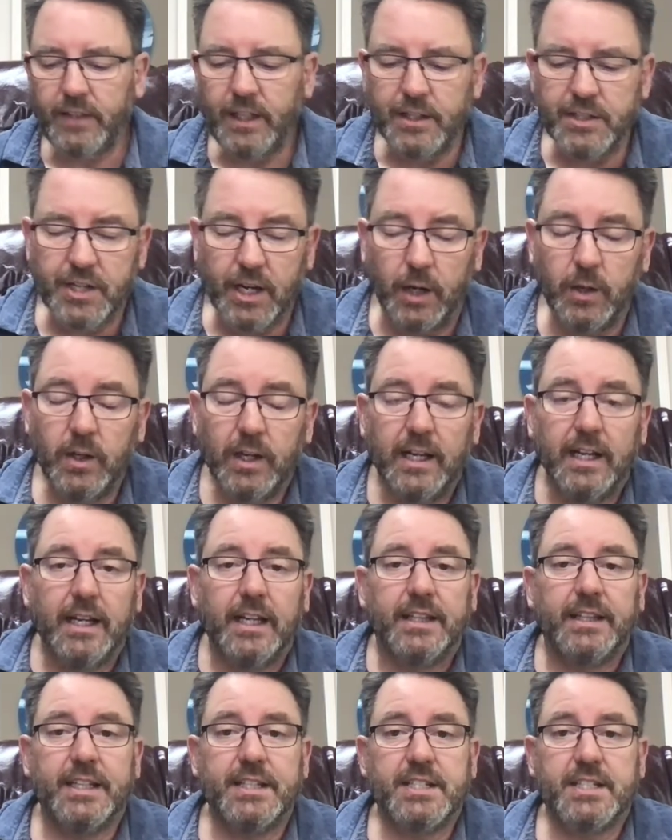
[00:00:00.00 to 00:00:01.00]
So,
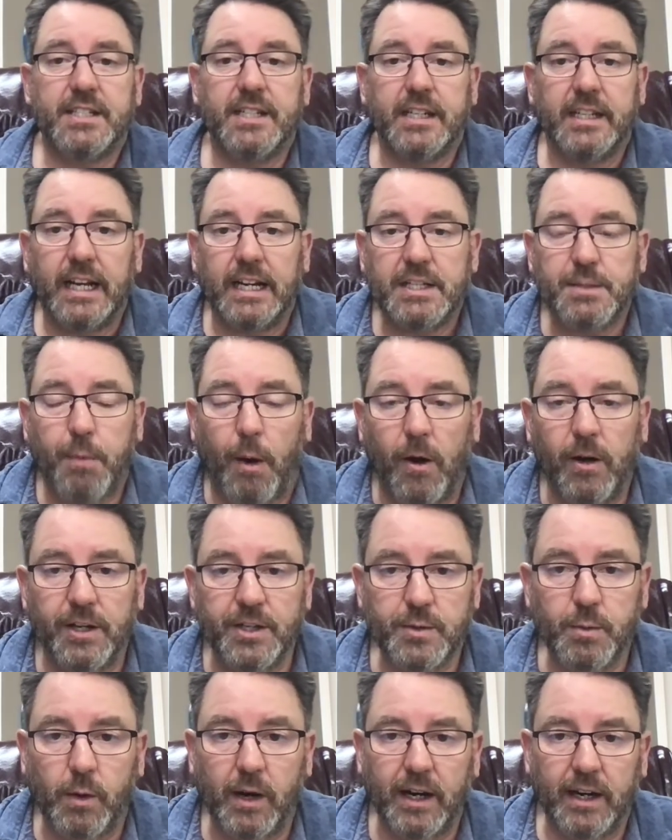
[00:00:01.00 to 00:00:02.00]
this next part
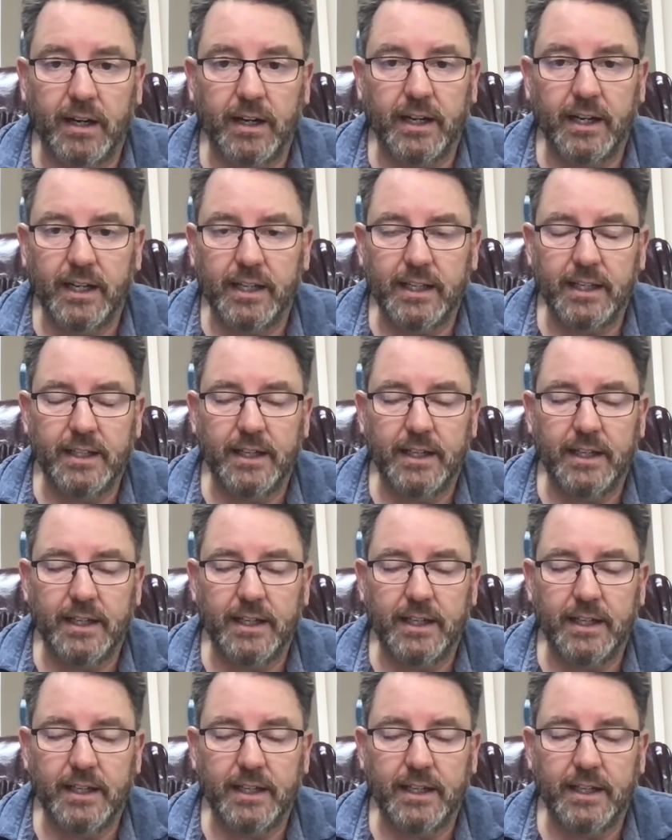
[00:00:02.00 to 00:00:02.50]
is where